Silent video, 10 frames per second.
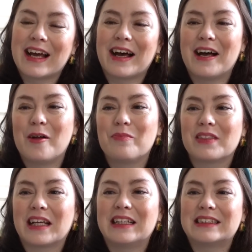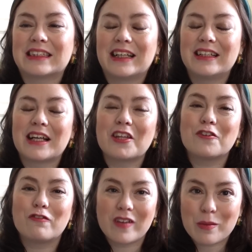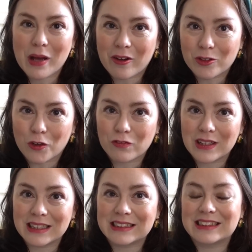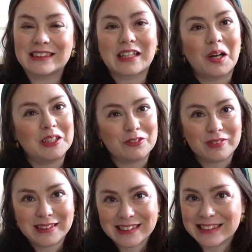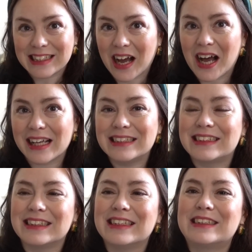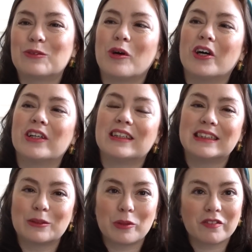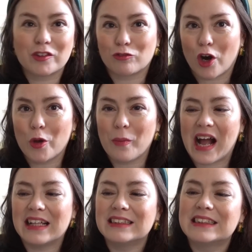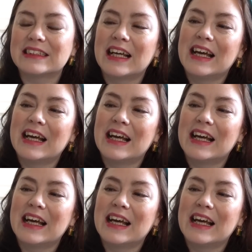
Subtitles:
There's another female novelist that's kind of in disguise in this one, and there's a bit of a romance